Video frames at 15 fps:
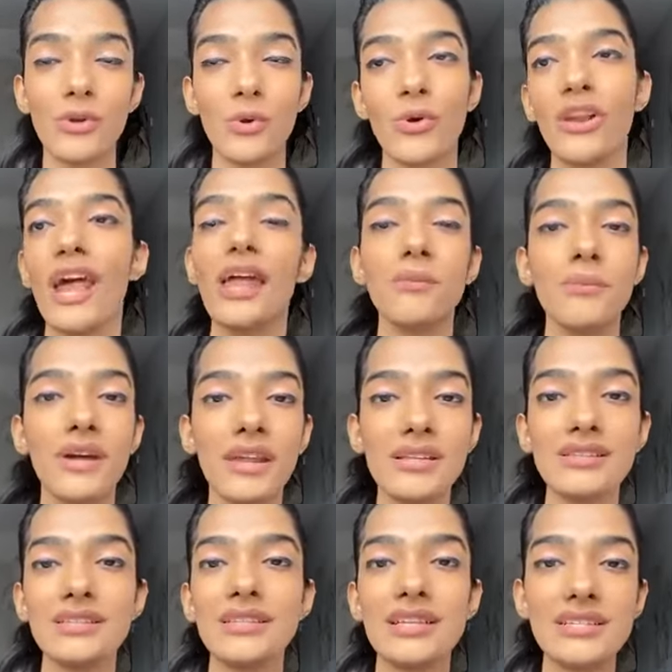grandparents
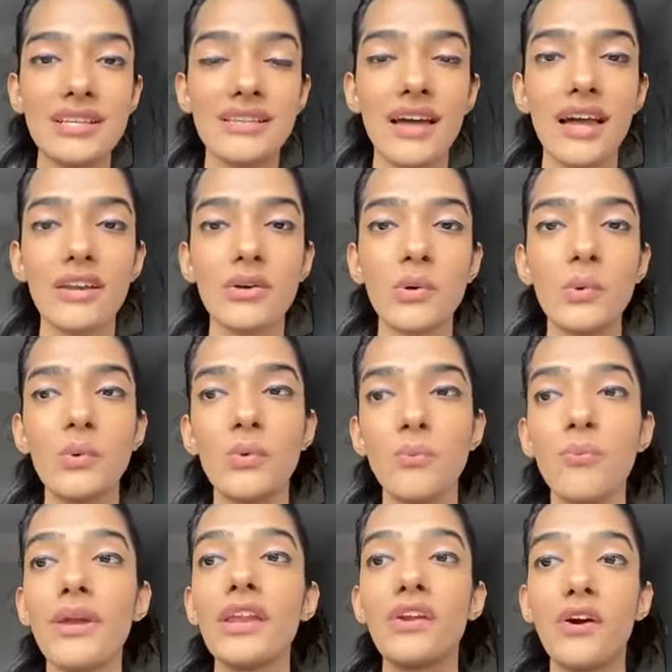and things like that who
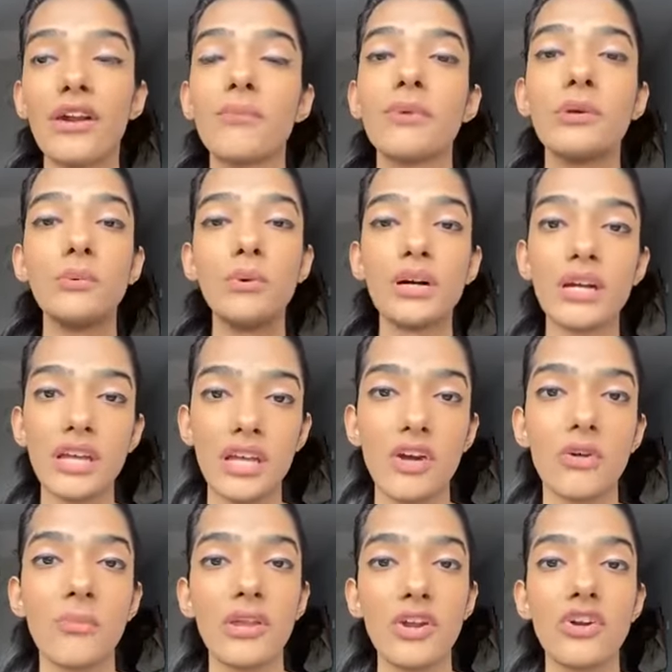may not be working or
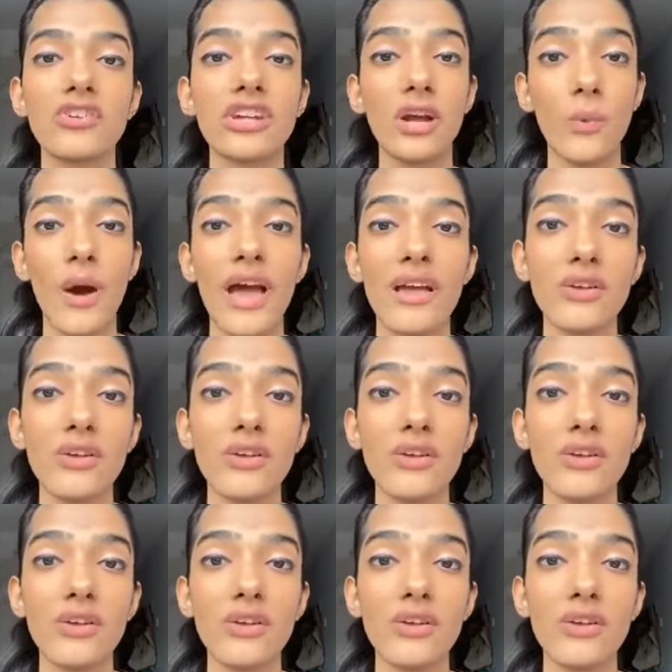may not require